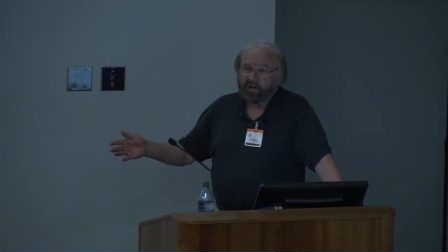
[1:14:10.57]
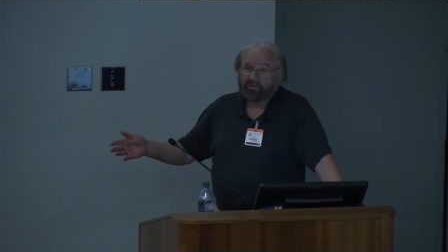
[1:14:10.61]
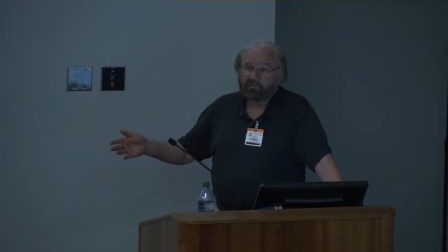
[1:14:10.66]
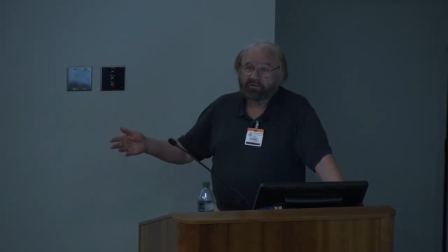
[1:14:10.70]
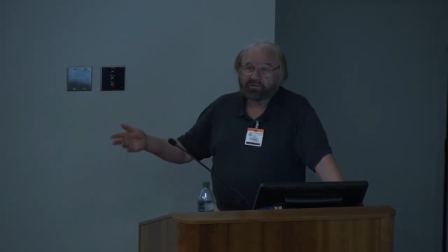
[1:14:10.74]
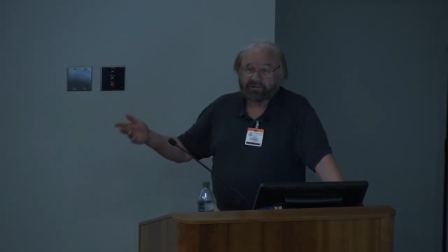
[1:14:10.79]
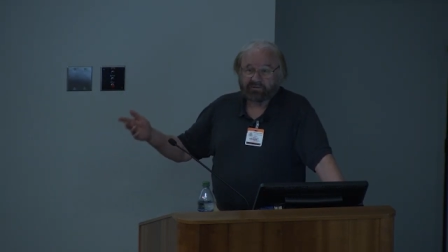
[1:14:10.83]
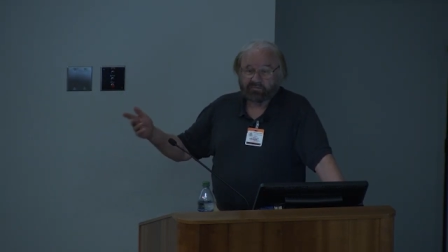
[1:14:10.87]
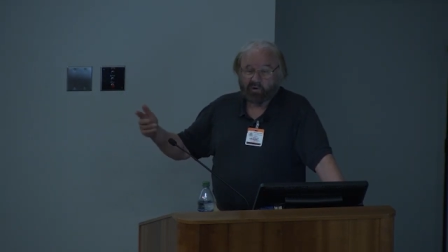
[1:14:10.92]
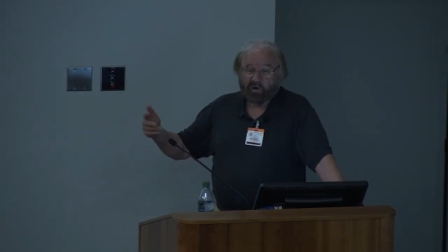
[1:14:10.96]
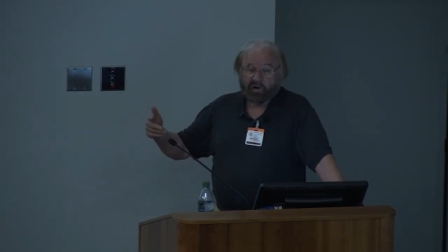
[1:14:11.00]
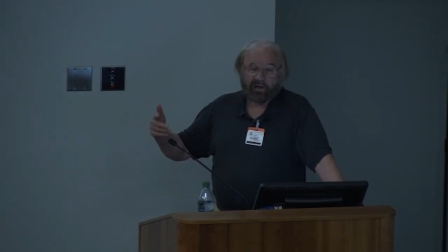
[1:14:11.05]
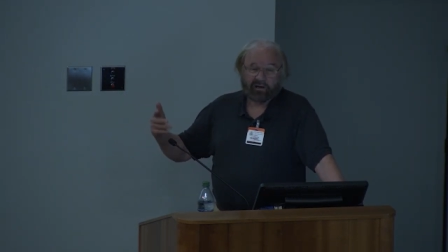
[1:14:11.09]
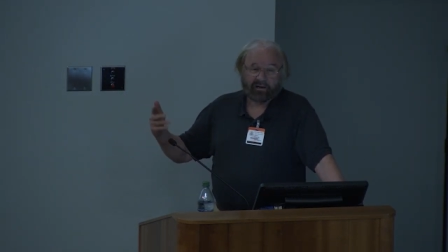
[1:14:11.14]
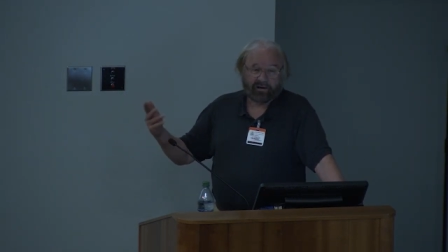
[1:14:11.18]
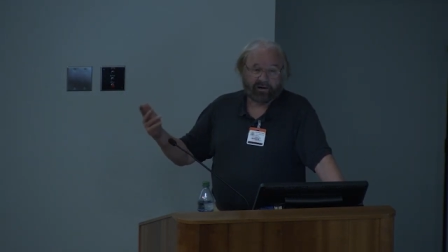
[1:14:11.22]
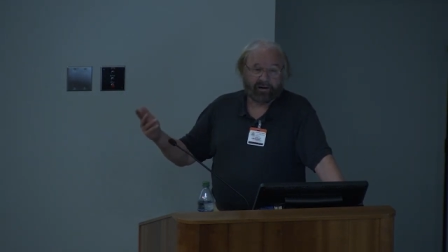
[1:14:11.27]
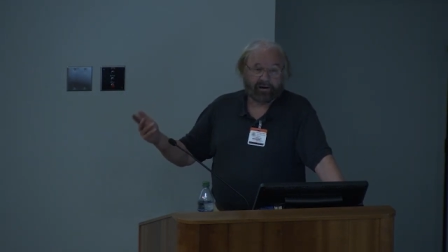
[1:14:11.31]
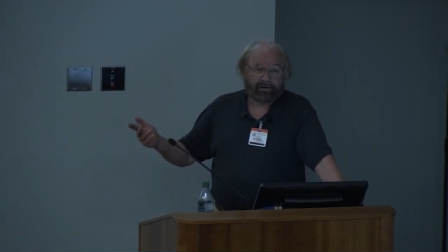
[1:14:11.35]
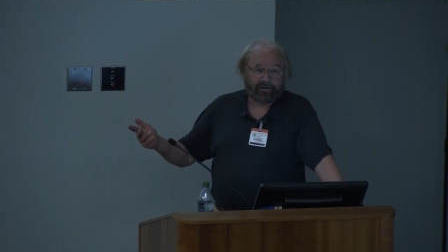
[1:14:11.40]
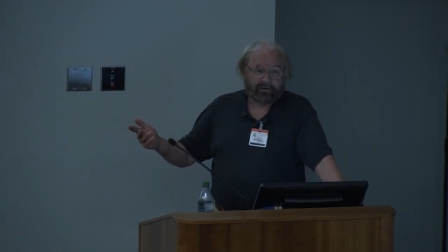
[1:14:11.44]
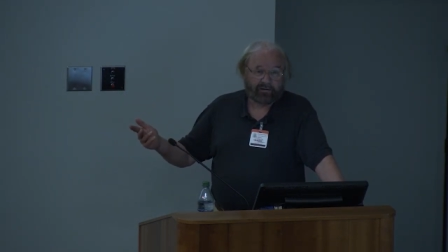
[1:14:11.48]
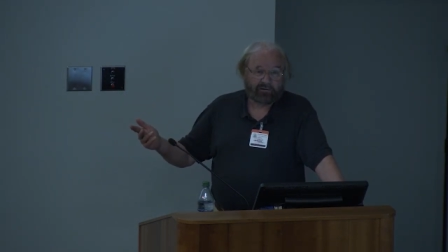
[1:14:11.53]
which is more like
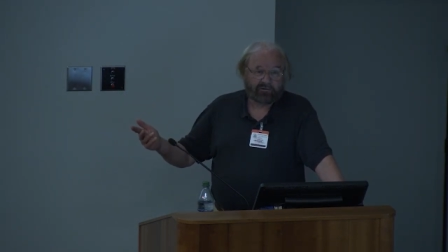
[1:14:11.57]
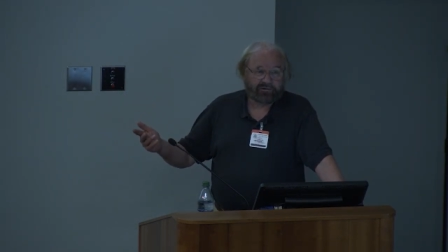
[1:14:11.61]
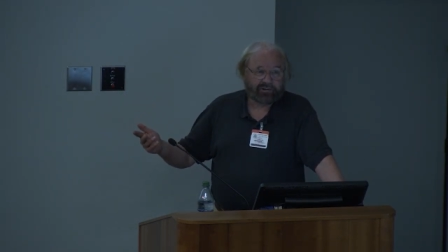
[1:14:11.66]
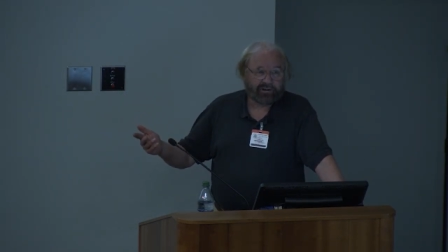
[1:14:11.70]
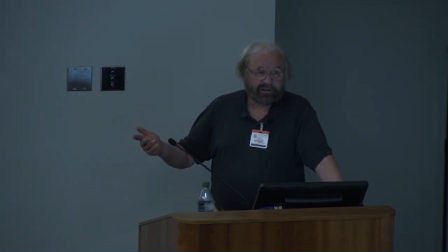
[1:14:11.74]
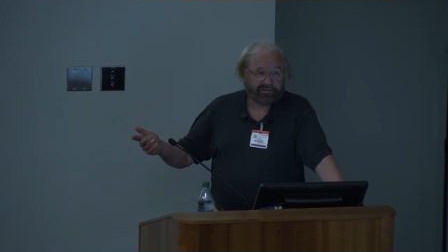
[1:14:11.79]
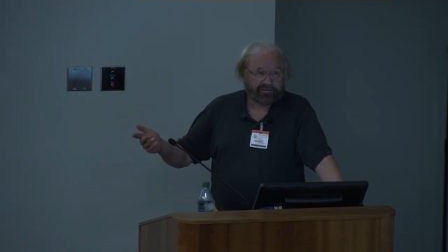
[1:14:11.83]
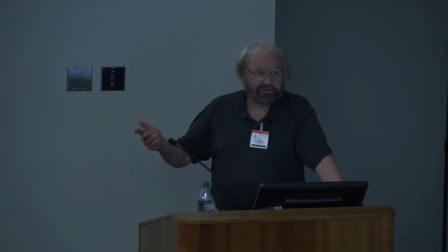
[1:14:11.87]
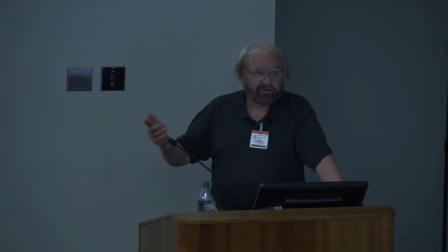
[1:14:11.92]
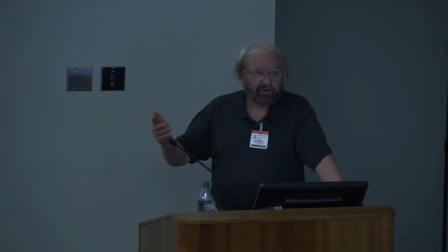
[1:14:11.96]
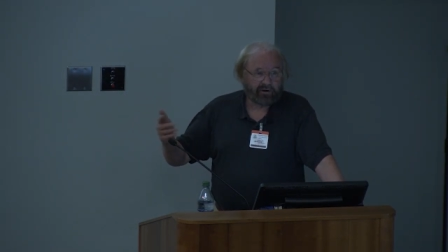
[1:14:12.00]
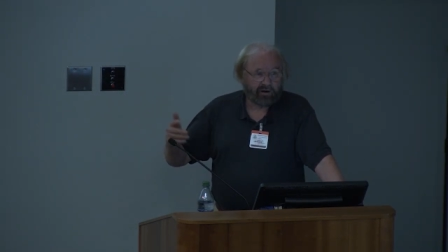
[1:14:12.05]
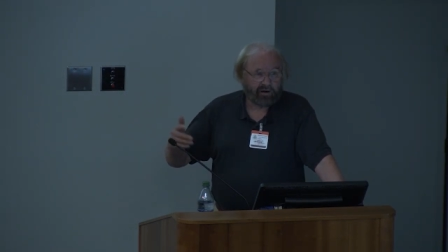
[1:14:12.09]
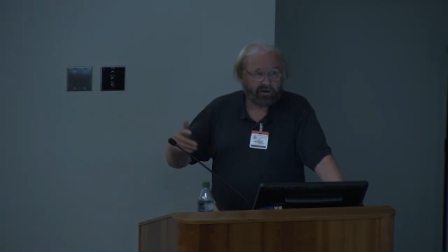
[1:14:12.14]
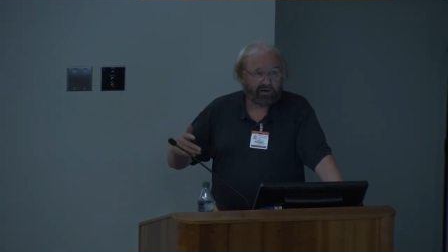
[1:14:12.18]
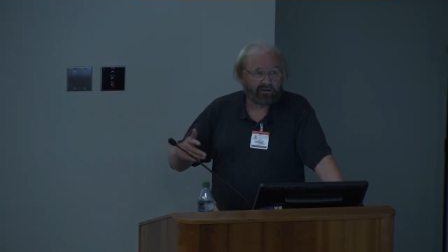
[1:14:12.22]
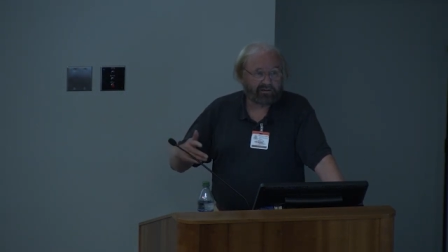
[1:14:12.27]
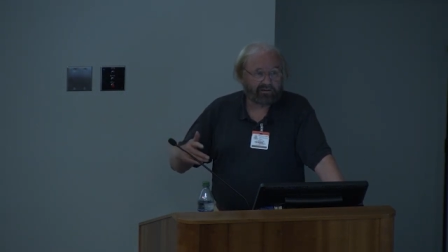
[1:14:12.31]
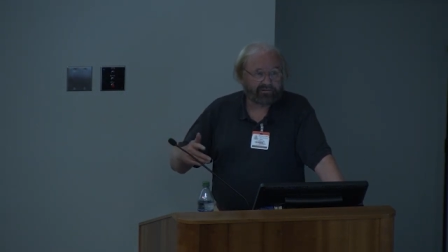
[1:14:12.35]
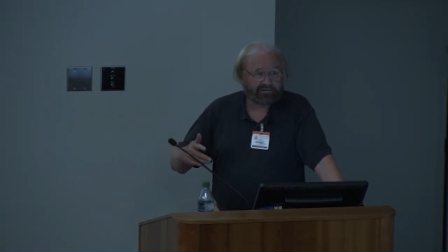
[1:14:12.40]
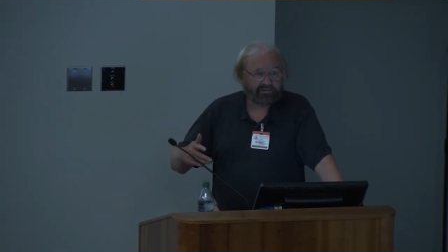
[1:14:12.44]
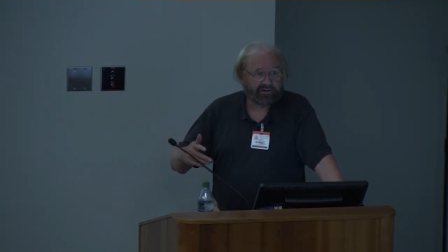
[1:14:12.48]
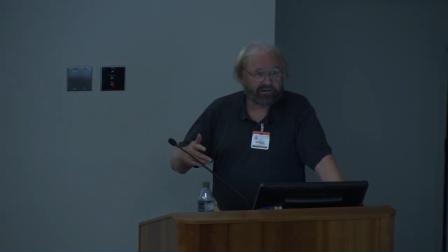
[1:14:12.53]
an IQ test than an
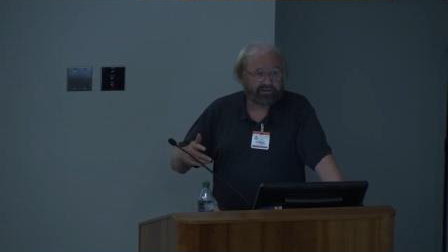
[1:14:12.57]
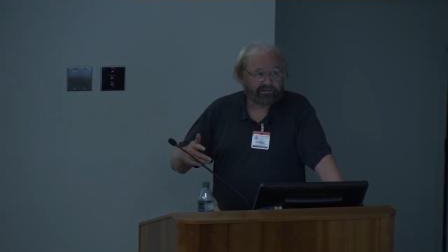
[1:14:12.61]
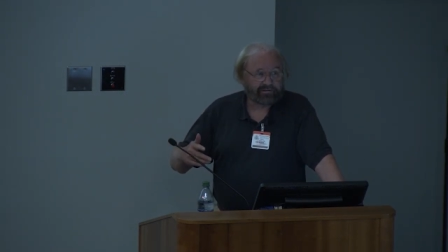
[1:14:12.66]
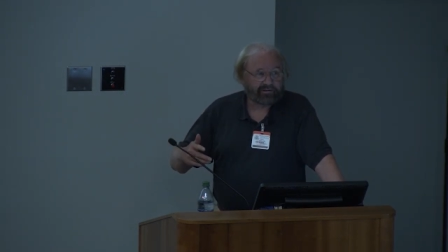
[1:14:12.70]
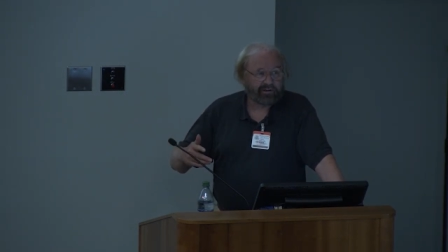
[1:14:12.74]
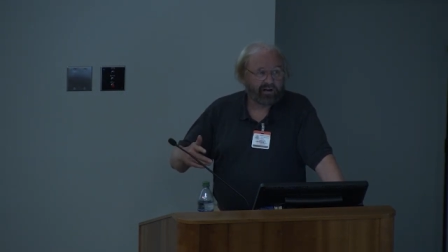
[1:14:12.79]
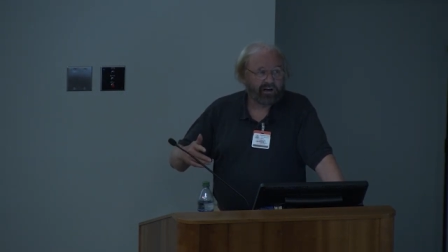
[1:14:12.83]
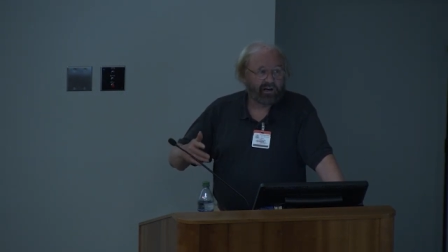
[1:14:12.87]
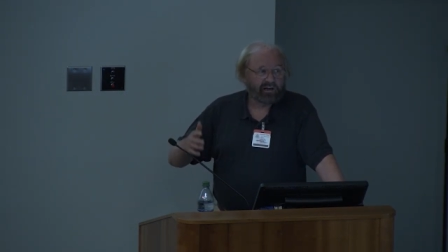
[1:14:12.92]
English test,